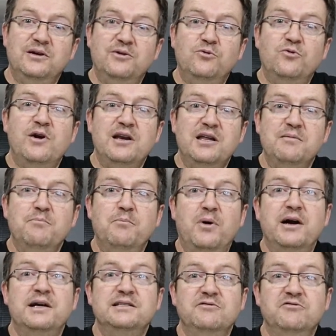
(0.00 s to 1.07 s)
an already
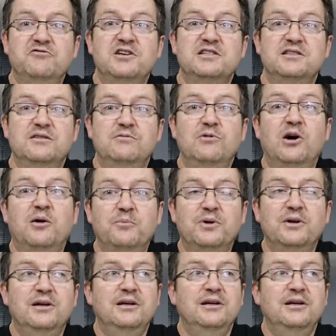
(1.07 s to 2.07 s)
mite infested rub,